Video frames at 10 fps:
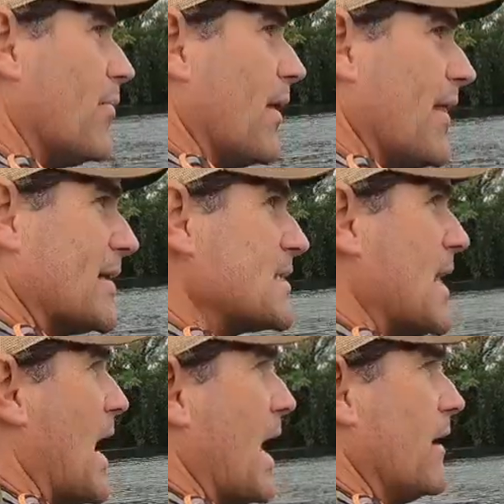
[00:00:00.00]
but it's
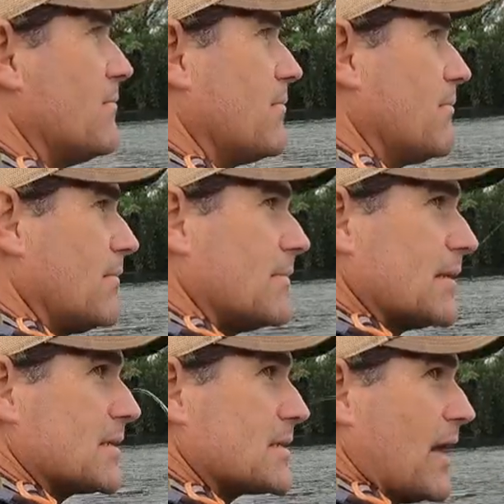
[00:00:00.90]
not
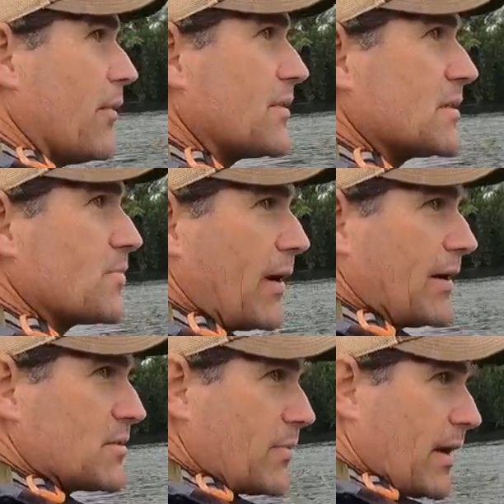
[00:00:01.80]
what this
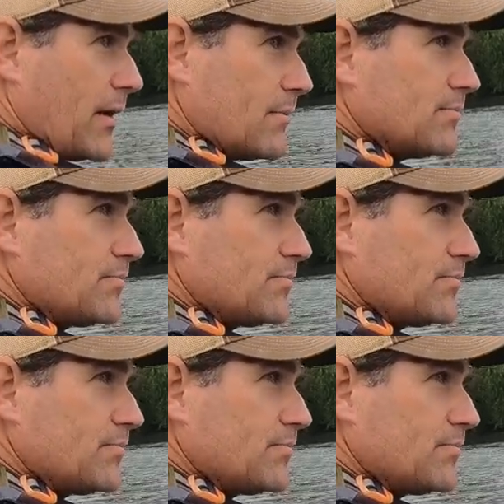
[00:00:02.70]
bite has been.